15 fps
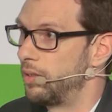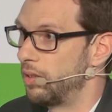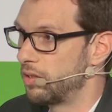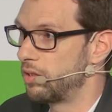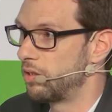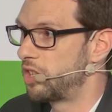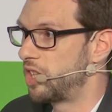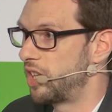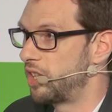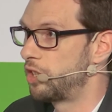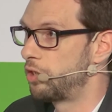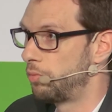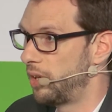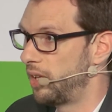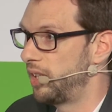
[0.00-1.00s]
does not
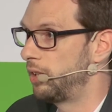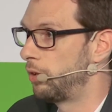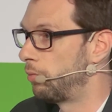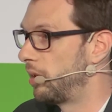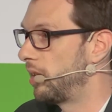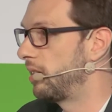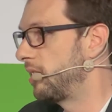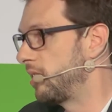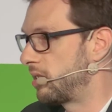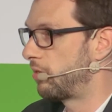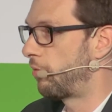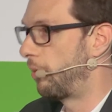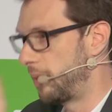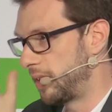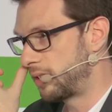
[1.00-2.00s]
change really.
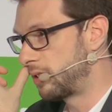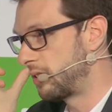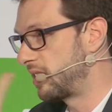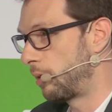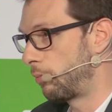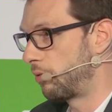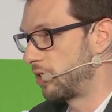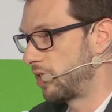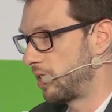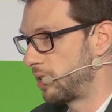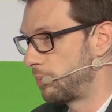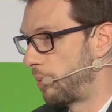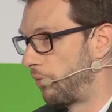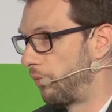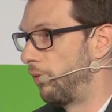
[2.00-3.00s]
For me, it's the same question
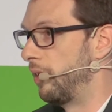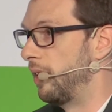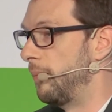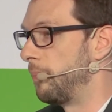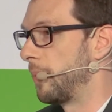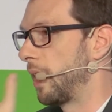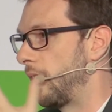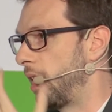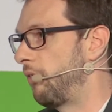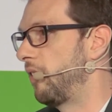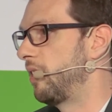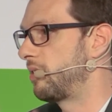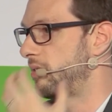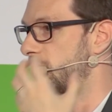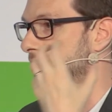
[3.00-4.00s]
as before.
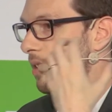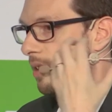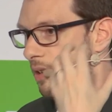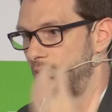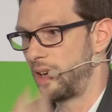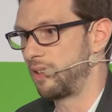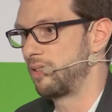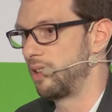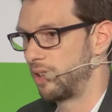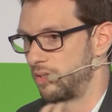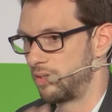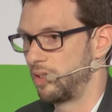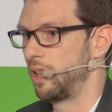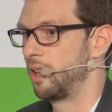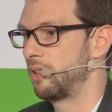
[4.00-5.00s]
If it's classic
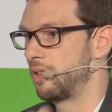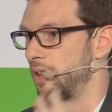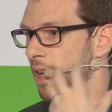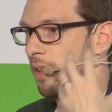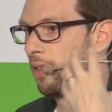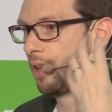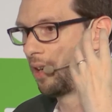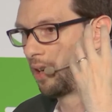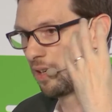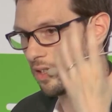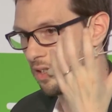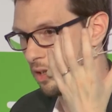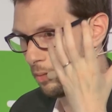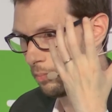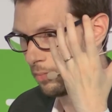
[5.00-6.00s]
things and there are
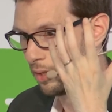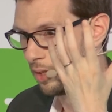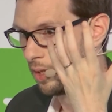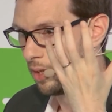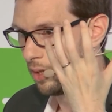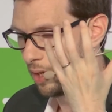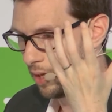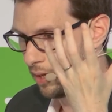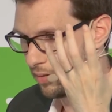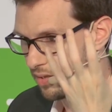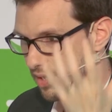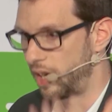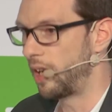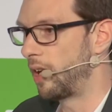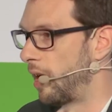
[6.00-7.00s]
some
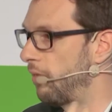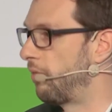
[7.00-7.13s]
scale